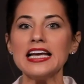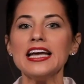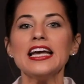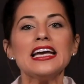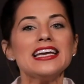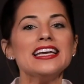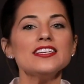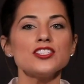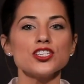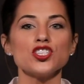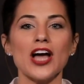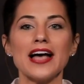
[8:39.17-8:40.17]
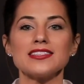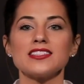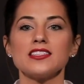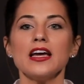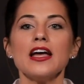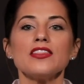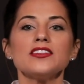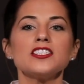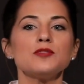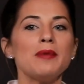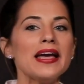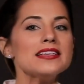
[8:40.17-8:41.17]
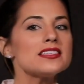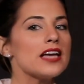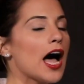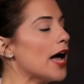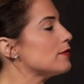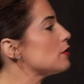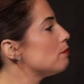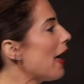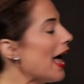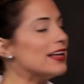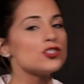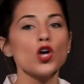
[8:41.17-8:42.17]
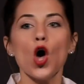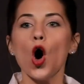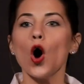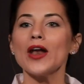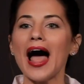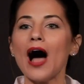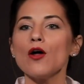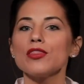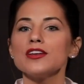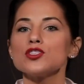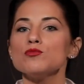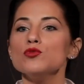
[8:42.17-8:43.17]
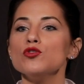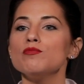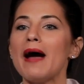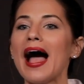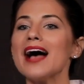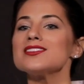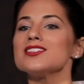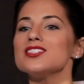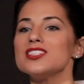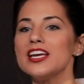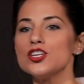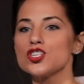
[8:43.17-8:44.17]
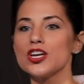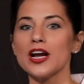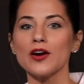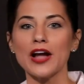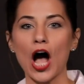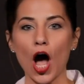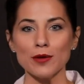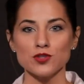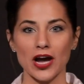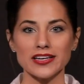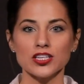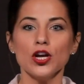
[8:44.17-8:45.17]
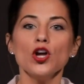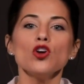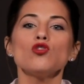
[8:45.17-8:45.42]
He suggests that space-time depends on how things move past a stationary object.